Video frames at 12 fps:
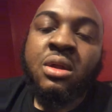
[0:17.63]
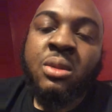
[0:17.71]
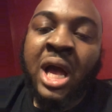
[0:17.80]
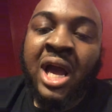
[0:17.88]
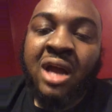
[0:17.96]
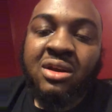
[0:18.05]

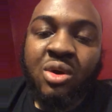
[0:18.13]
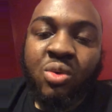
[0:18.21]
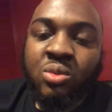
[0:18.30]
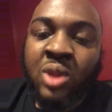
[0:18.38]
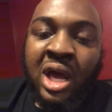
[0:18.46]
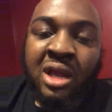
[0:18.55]
like, I know,
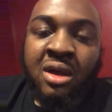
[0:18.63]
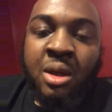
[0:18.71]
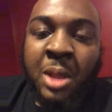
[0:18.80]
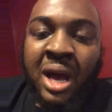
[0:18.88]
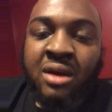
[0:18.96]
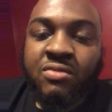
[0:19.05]
like, a
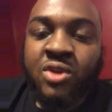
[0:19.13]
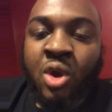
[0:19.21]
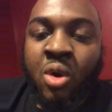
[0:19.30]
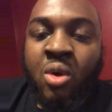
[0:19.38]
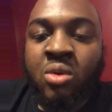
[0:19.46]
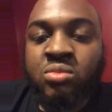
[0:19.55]
lot of
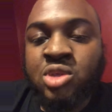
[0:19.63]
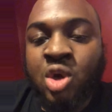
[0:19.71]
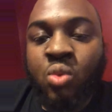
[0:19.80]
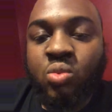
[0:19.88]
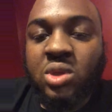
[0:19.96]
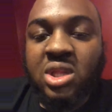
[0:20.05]
y'all
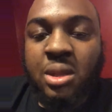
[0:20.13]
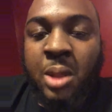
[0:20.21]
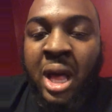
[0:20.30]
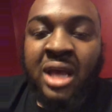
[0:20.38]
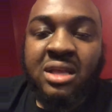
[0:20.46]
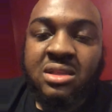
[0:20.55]
don't really
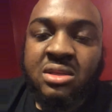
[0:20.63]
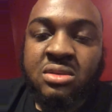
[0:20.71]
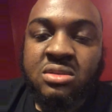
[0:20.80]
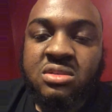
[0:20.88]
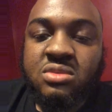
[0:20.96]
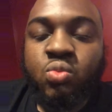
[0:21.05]
like
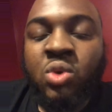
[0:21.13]
this.